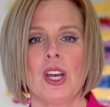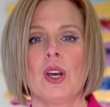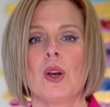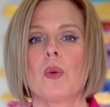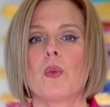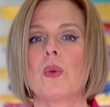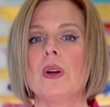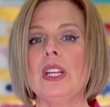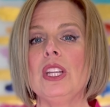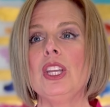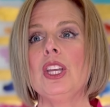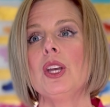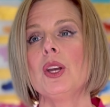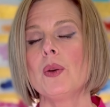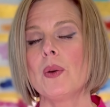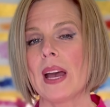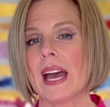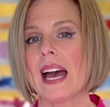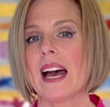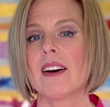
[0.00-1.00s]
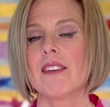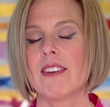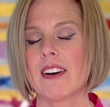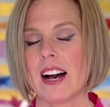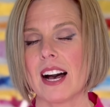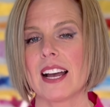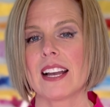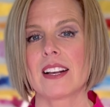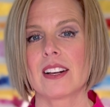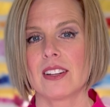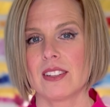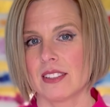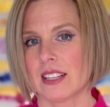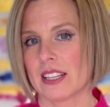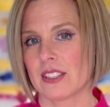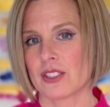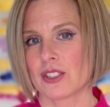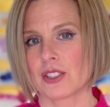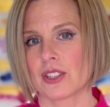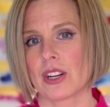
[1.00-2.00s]
When you have high
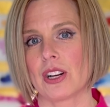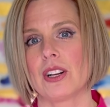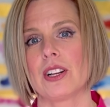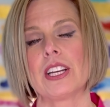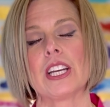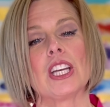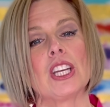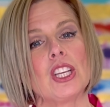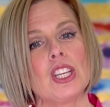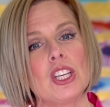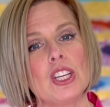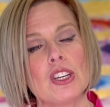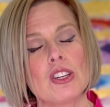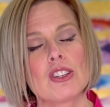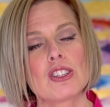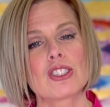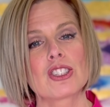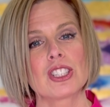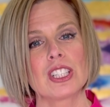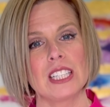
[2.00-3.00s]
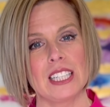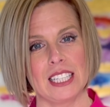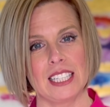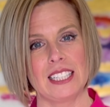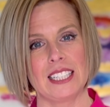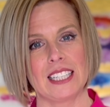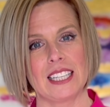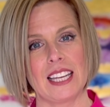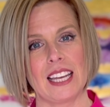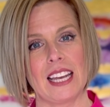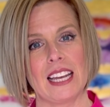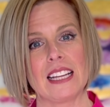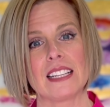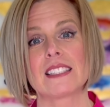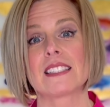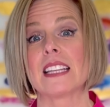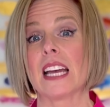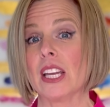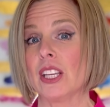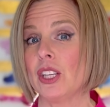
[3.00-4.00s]
cholesterol, it usually indicates
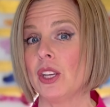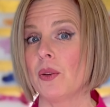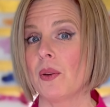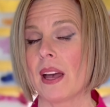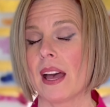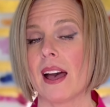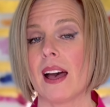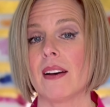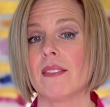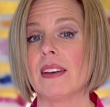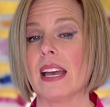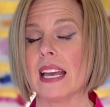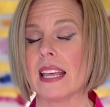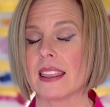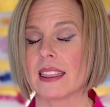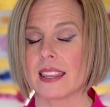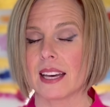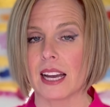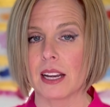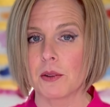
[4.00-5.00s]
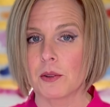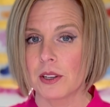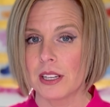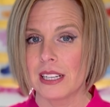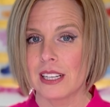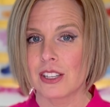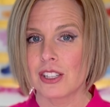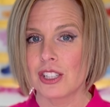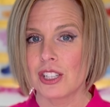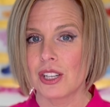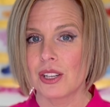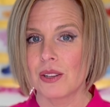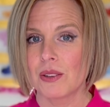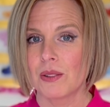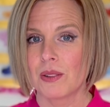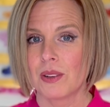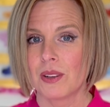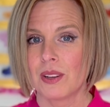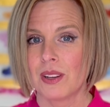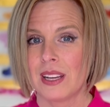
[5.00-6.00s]
that you have a thyroid issue,
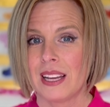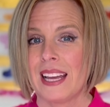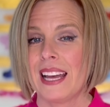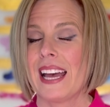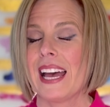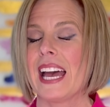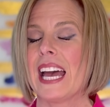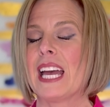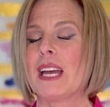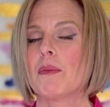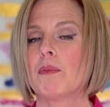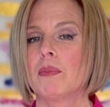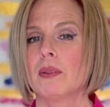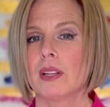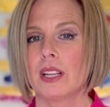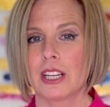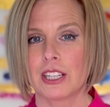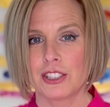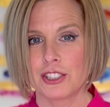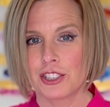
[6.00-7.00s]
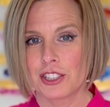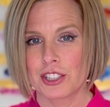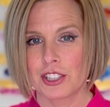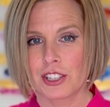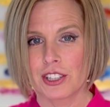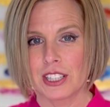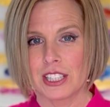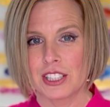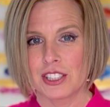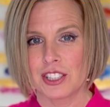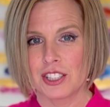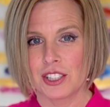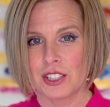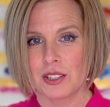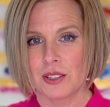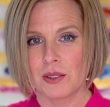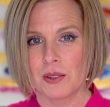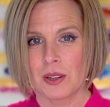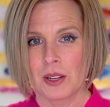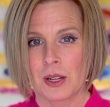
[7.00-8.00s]
a blood sugar
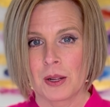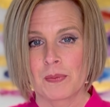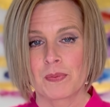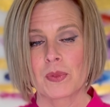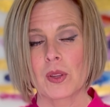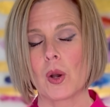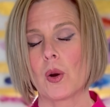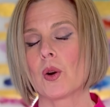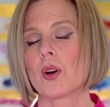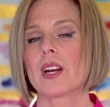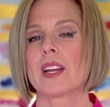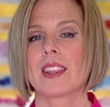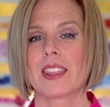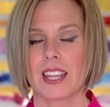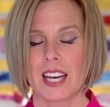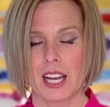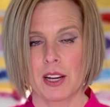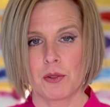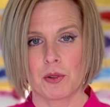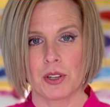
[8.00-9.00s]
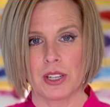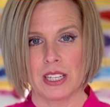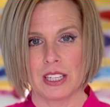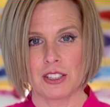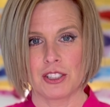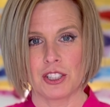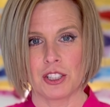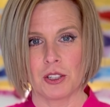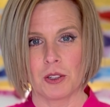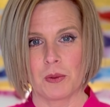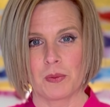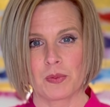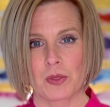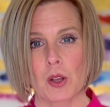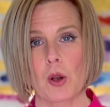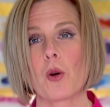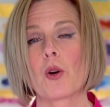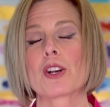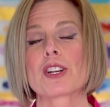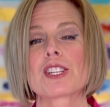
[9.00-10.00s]
issue, or a thyroid issue,
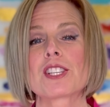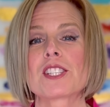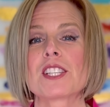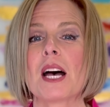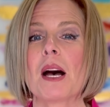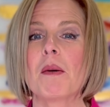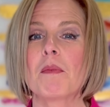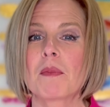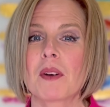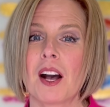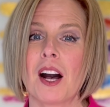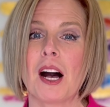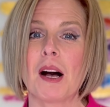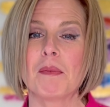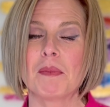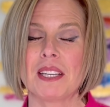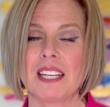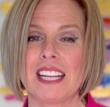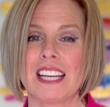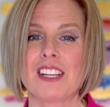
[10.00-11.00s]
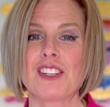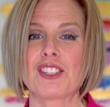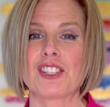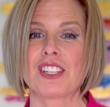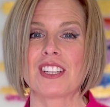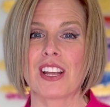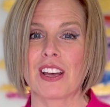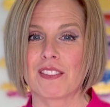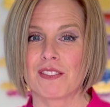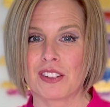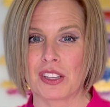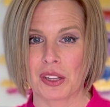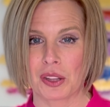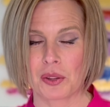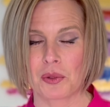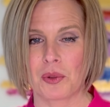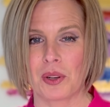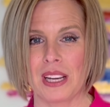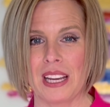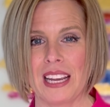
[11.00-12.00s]
or some combination of the
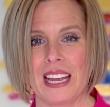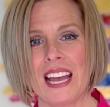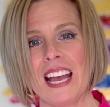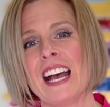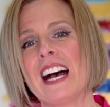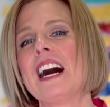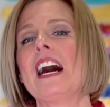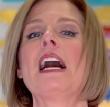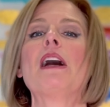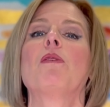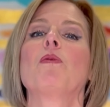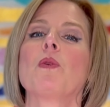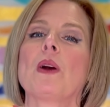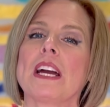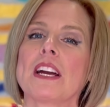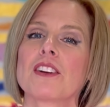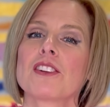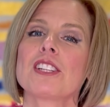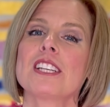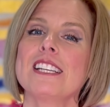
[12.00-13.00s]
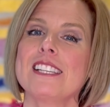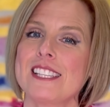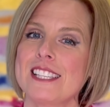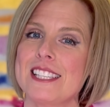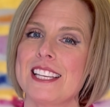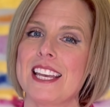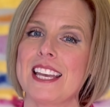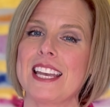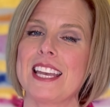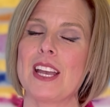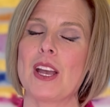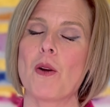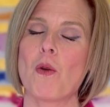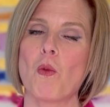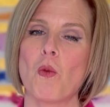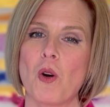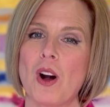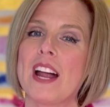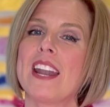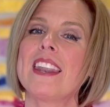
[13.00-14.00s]
three. I rarely see
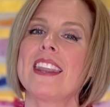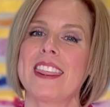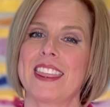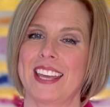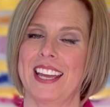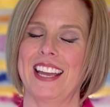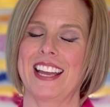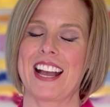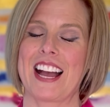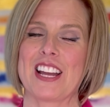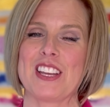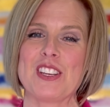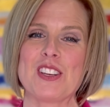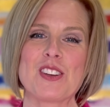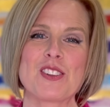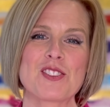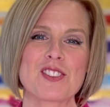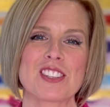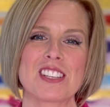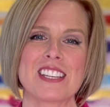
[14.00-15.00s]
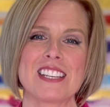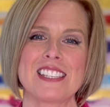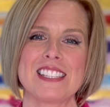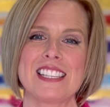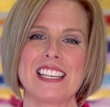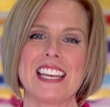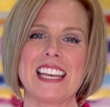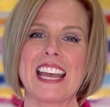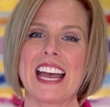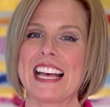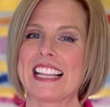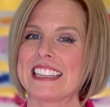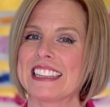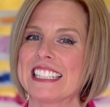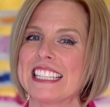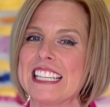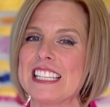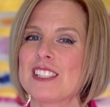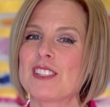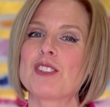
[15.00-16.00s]
one thing. I usually see at
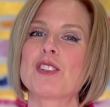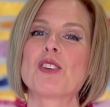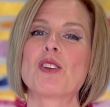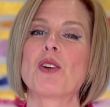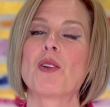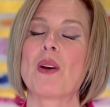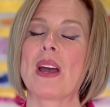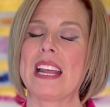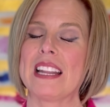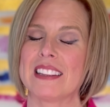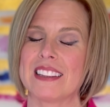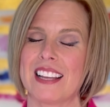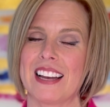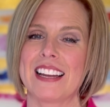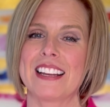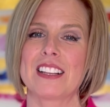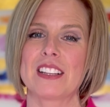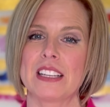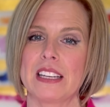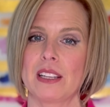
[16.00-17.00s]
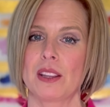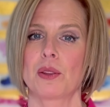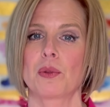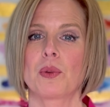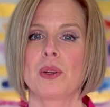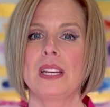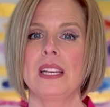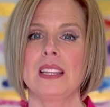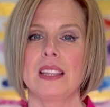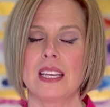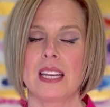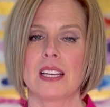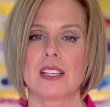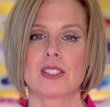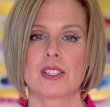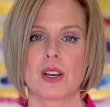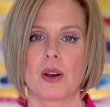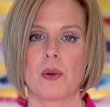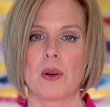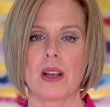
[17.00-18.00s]
least two and likely three things
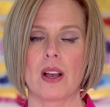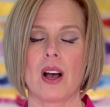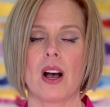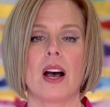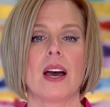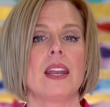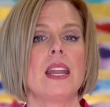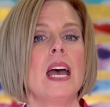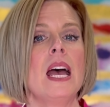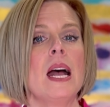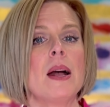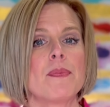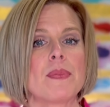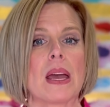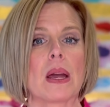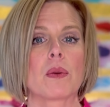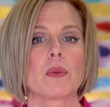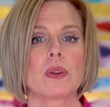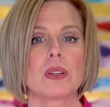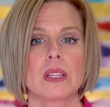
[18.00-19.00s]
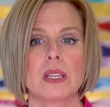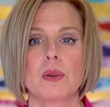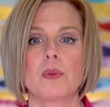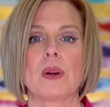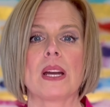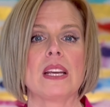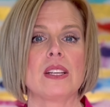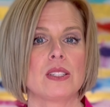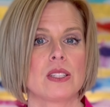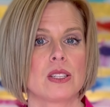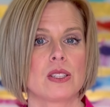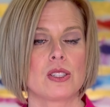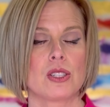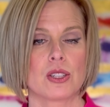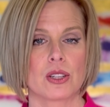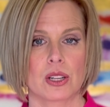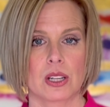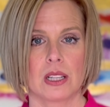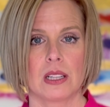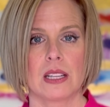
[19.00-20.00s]
going on that really raises your
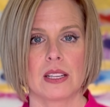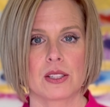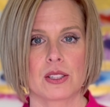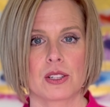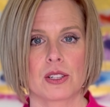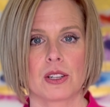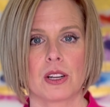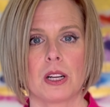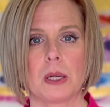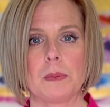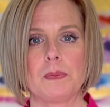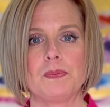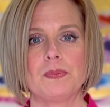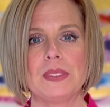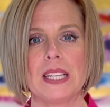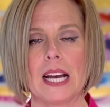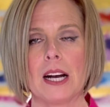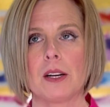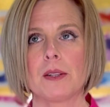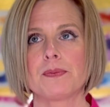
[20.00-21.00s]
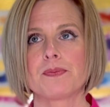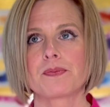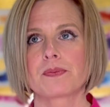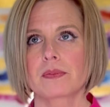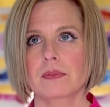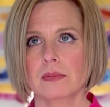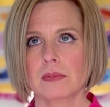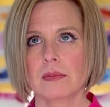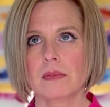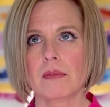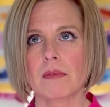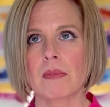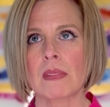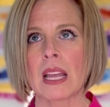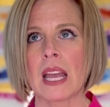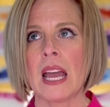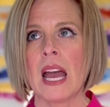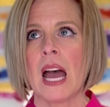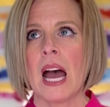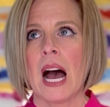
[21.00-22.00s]
cholesterol. Now,
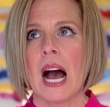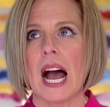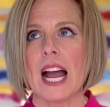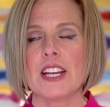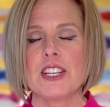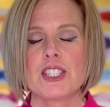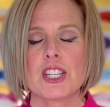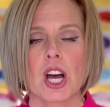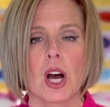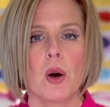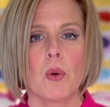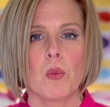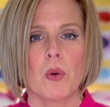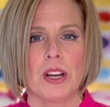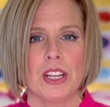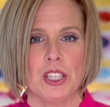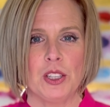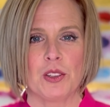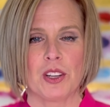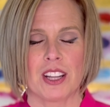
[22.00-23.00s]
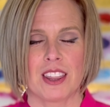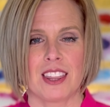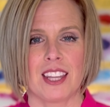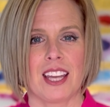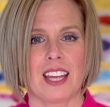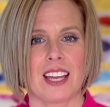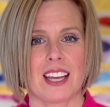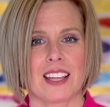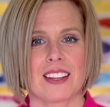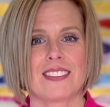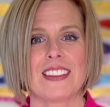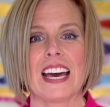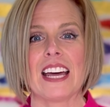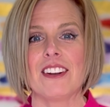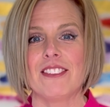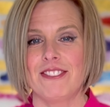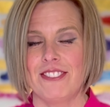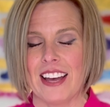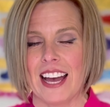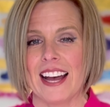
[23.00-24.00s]
I don't want you to think that
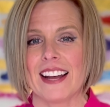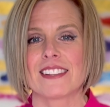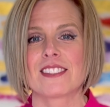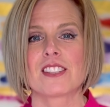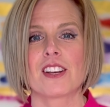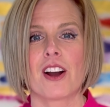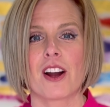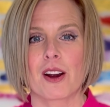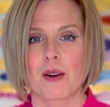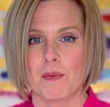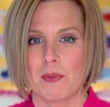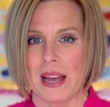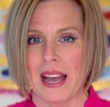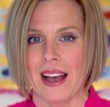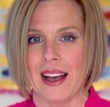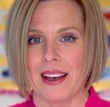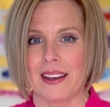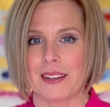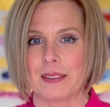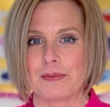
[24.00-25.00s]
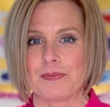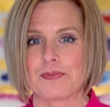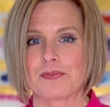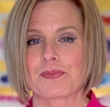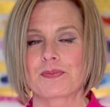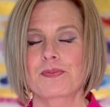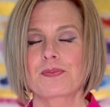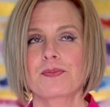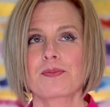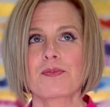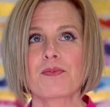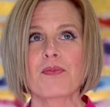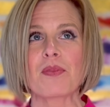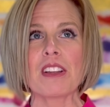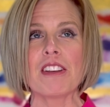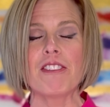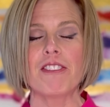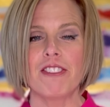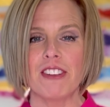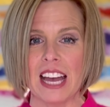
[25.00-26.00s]
fats are bad.
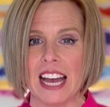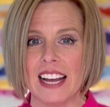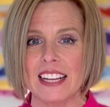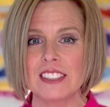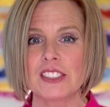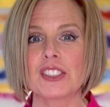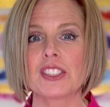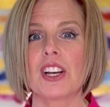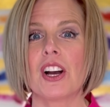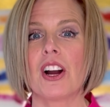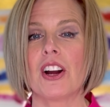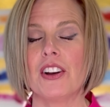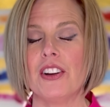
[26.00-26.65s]
Fats are